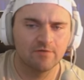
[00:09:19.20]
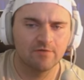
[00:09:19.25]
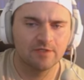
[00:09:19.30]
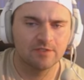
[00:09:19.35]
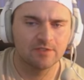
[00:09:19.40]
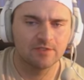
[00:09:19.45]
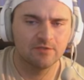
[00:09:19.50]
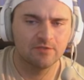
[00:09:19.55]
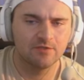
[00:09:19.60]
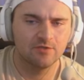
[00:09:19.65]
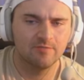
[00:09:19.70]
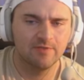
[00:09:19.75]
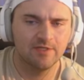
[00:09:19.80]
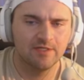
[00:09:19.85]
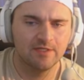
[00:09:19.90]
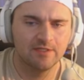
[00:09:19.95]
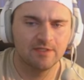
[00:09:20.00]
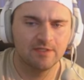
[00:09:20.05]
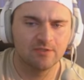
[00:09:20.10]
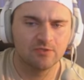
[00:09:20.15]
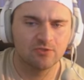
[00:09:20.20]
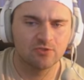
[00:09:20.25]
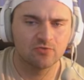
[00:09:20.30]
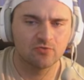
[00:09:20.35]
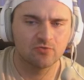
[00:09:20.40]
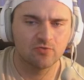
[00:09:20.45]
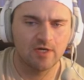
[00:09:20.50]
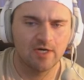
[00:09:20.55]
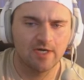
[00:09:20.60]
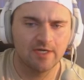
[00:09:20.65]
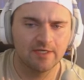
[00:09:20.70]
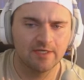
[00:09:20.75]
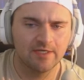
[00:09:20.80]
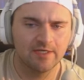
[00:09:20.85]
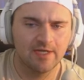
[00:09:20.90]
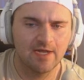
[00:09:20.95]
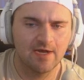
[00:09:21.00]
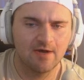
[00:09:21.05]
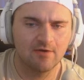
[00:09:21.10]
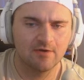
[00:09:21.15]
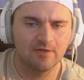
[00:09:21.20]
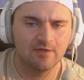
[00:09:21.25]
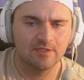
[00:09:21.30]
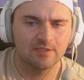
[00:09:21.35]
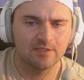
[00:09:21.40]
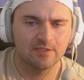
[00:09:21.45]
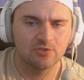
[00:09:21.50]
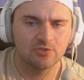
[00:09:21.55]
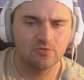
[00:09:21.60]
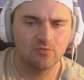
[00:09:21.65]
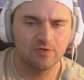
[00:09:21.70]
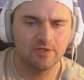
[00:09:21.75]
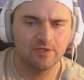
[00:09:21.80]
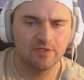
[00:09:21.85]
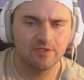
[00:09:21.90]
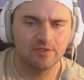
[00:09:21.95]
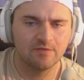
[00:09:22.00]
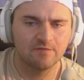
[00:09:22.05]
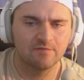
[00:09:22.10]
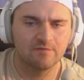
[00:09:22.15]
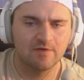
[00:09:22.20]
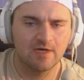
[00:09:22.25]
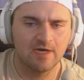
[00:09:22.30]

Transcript: a little bit and then try to get out at the 25,